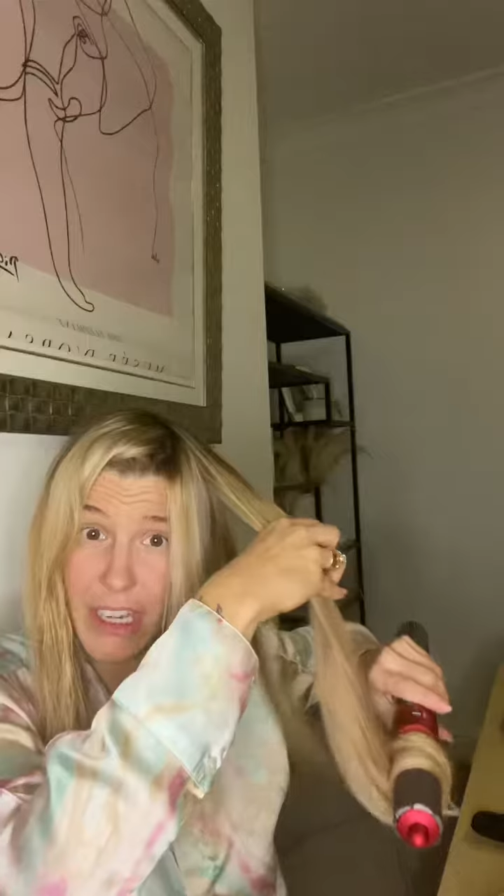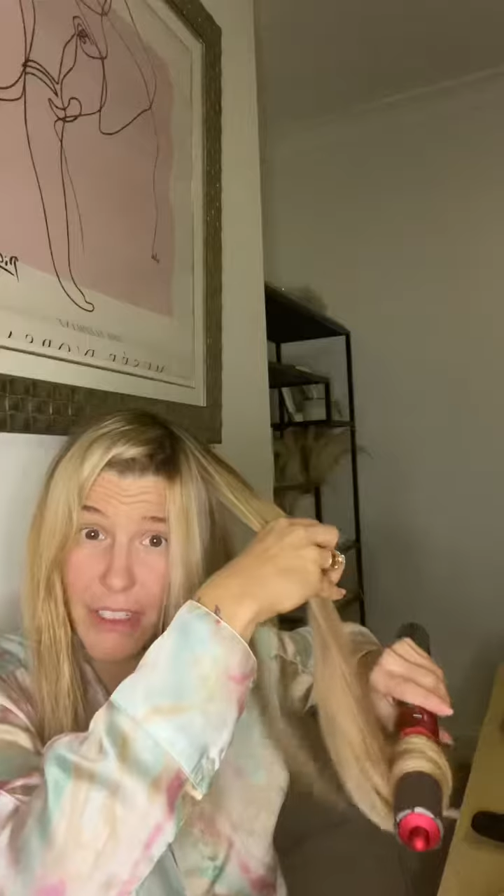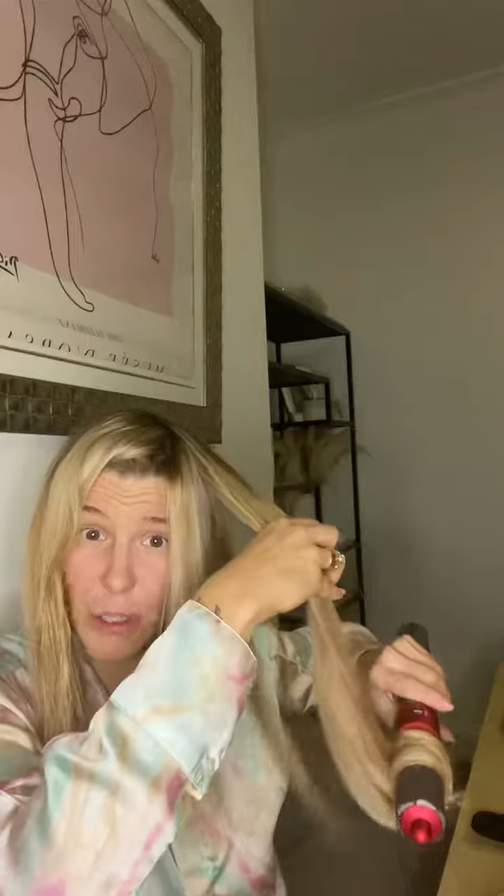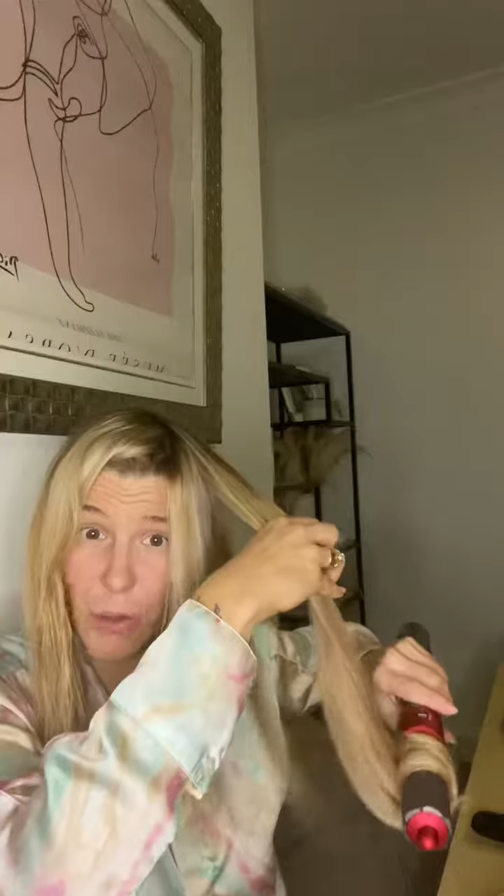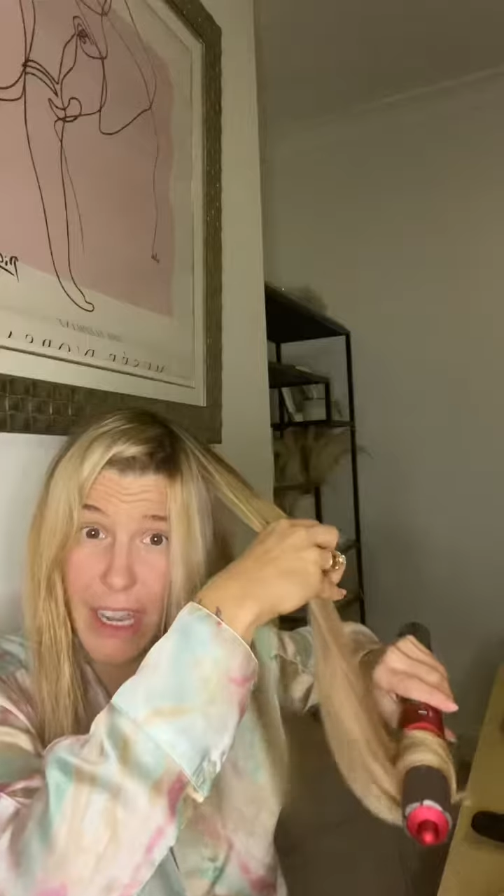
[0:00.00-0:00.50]
I
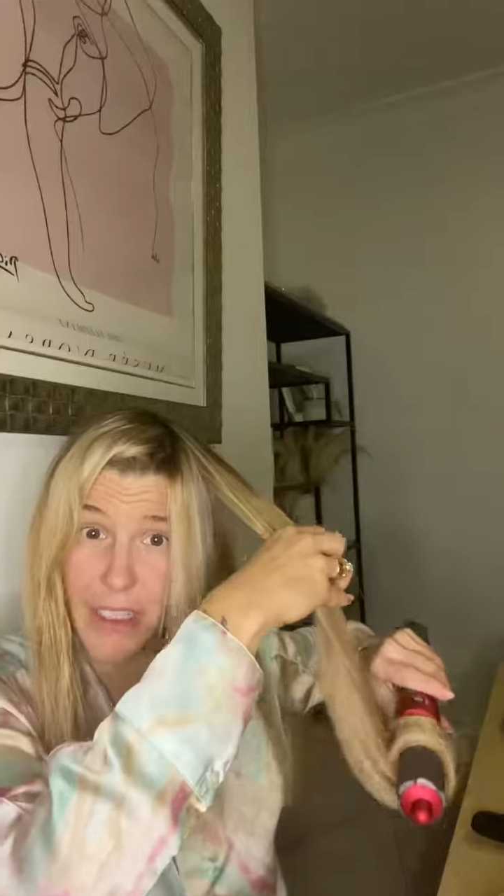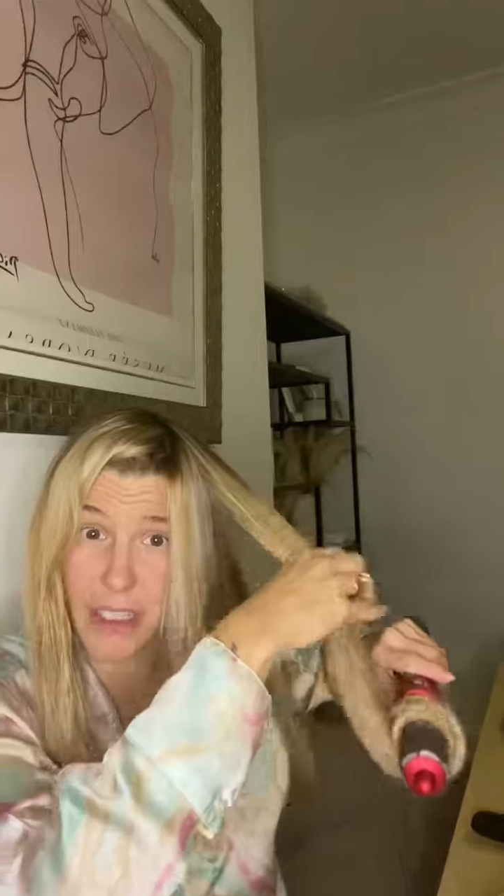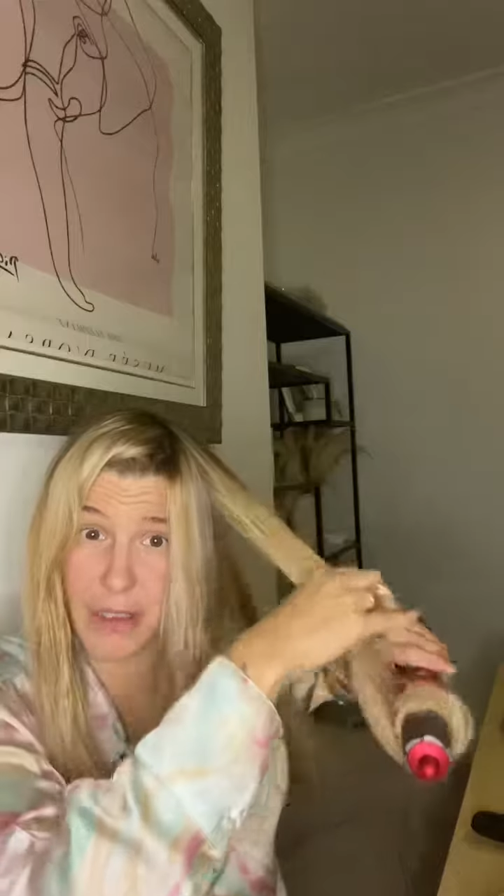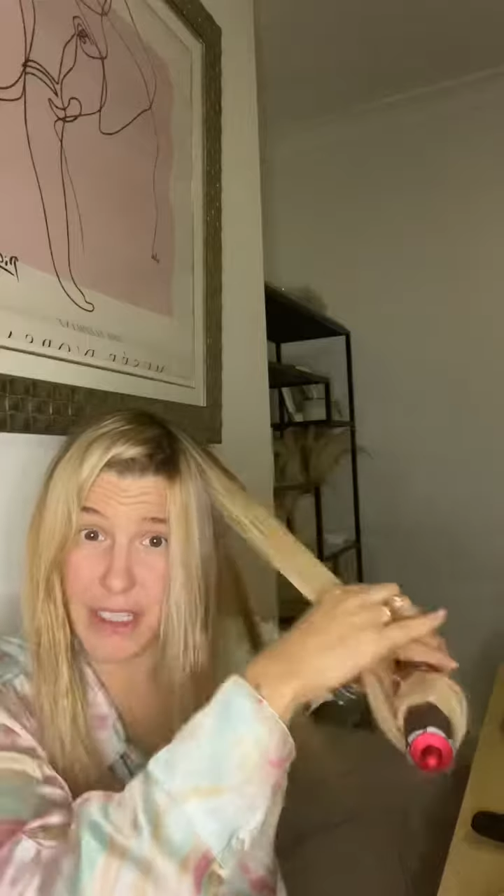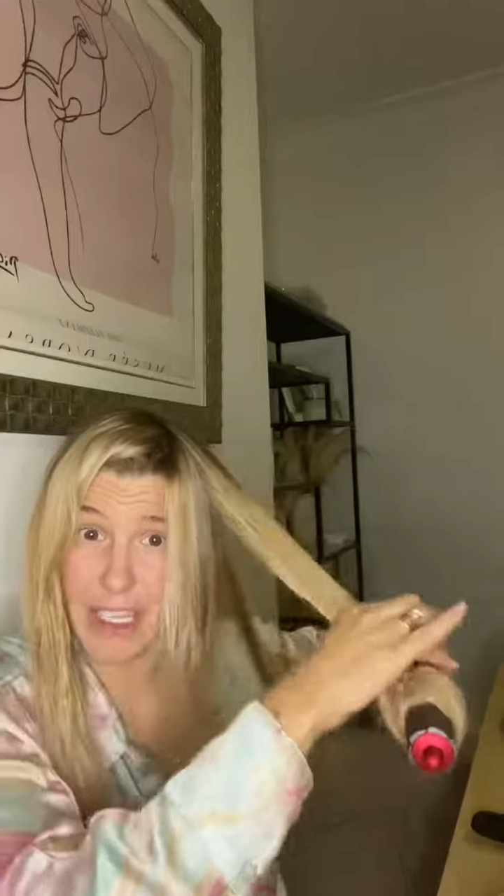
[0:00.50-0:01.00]
don't like to
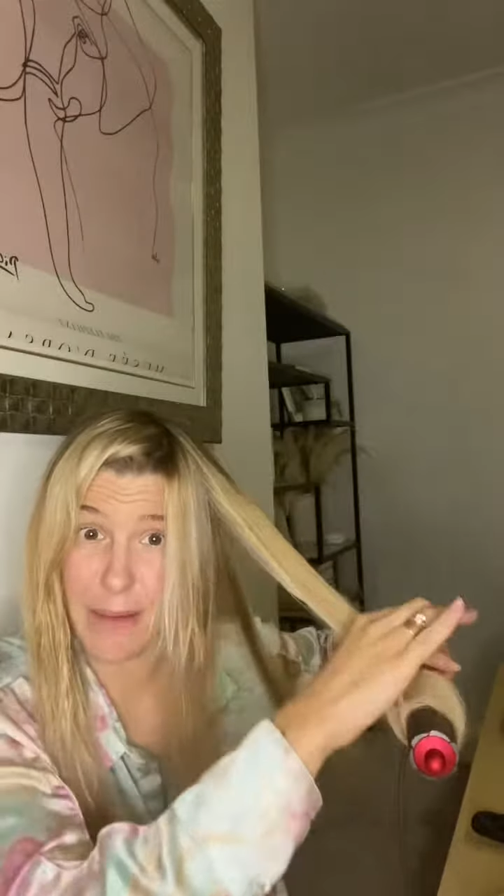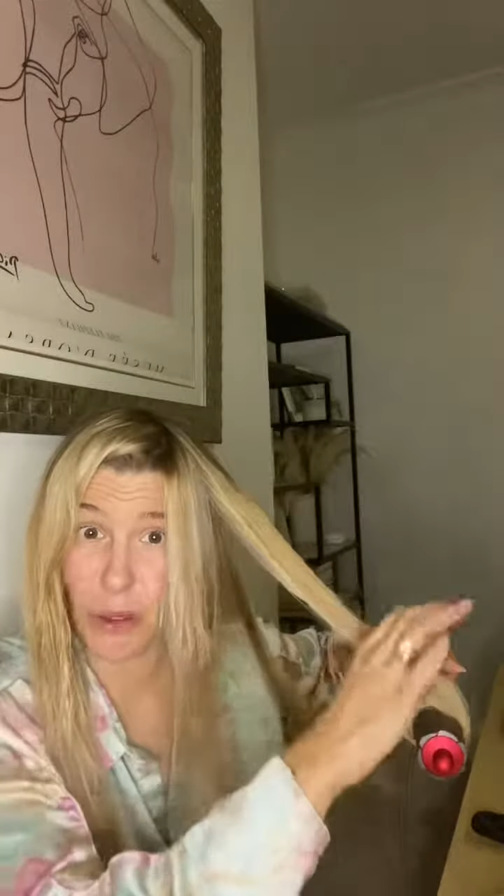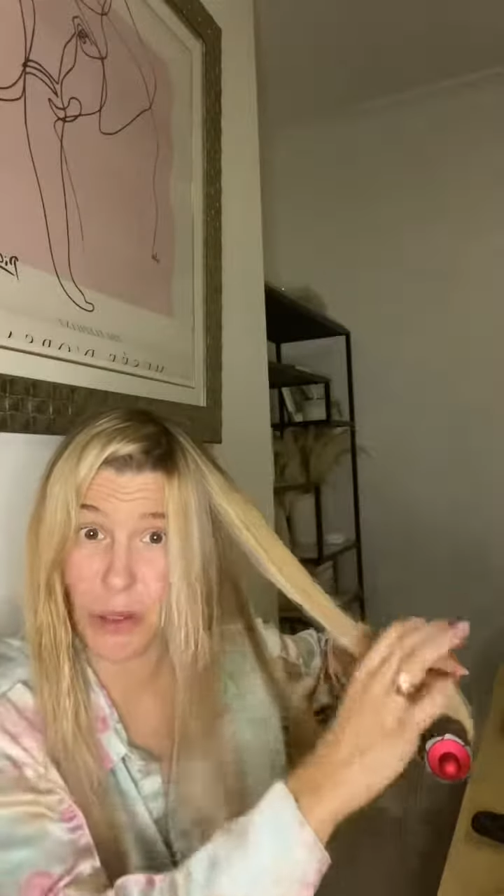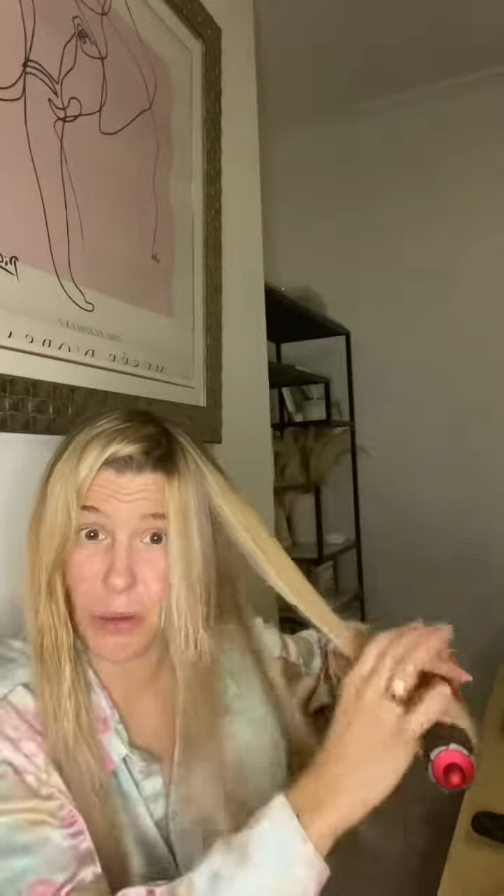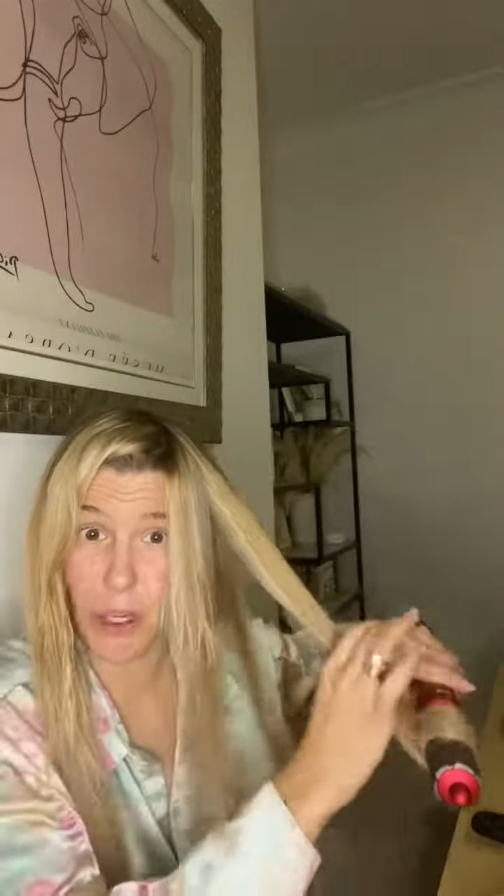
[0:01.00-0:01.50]
use heat
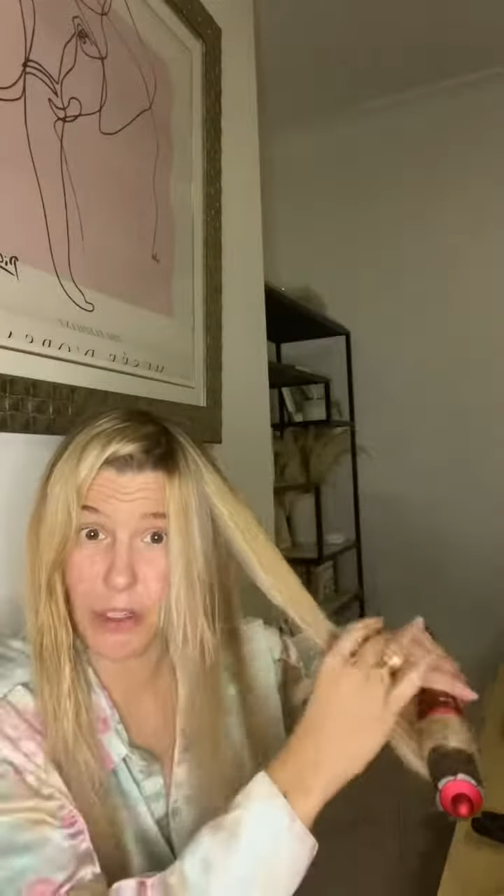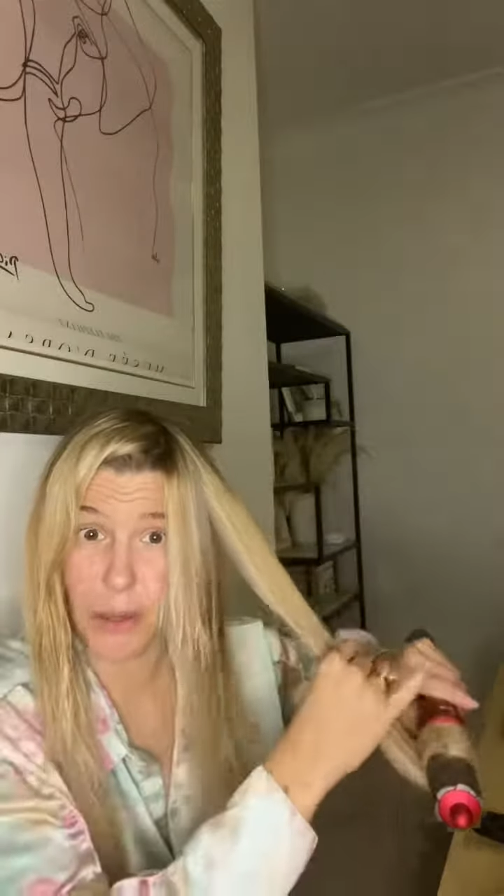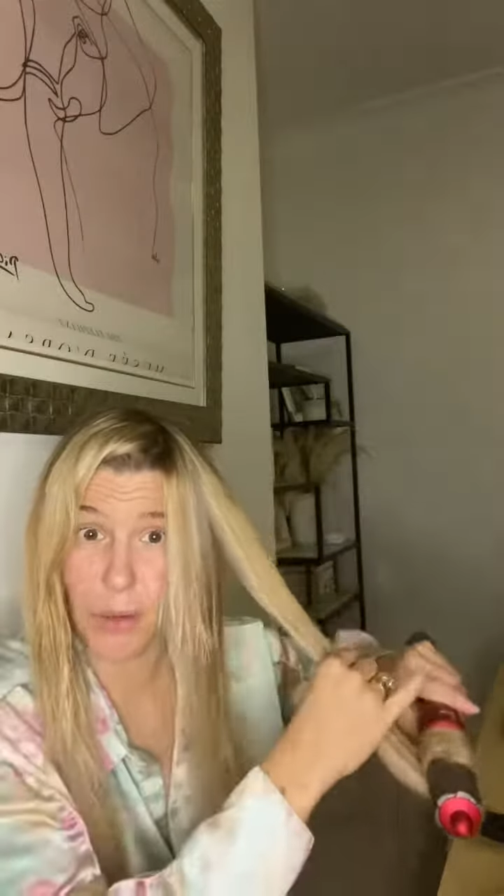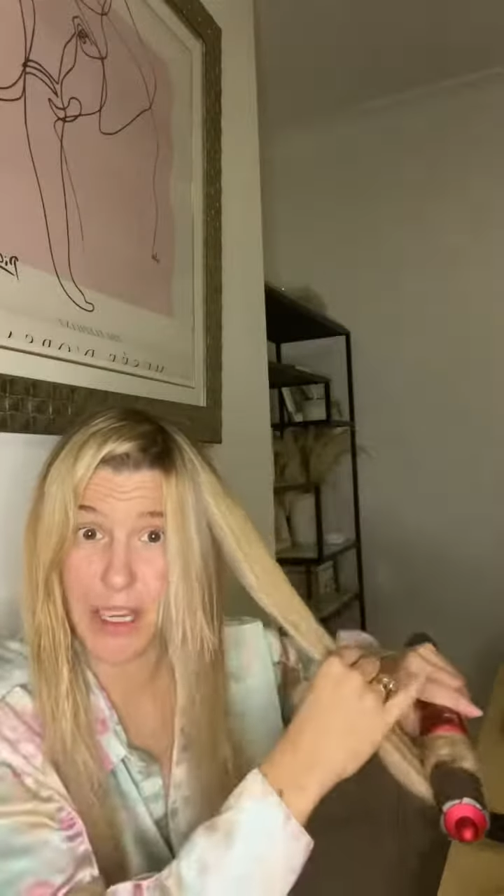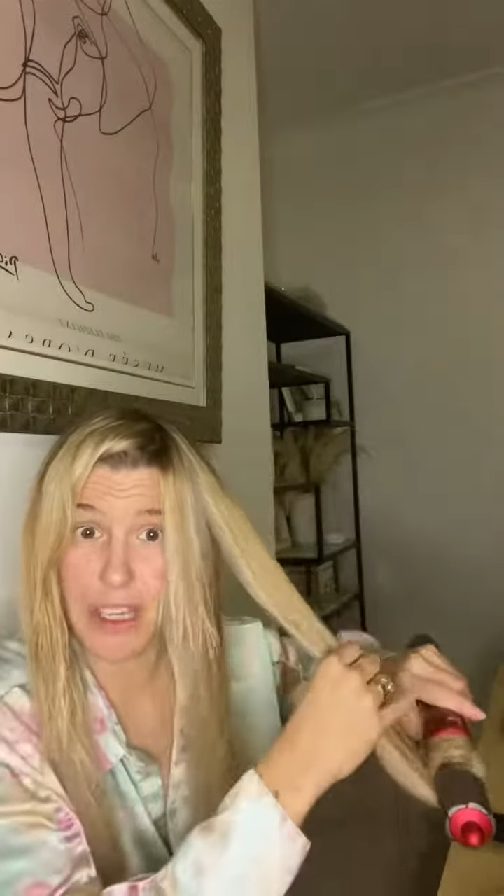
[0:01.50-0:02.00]
more than once a
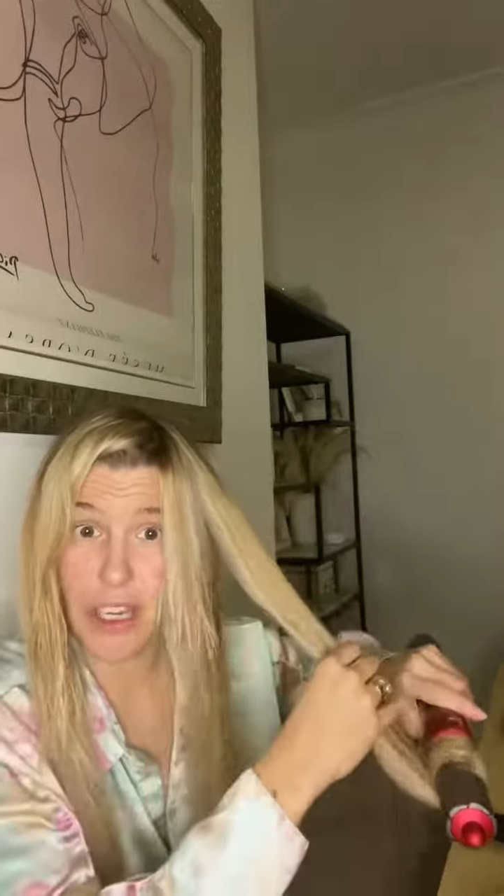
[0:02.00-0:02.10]
week.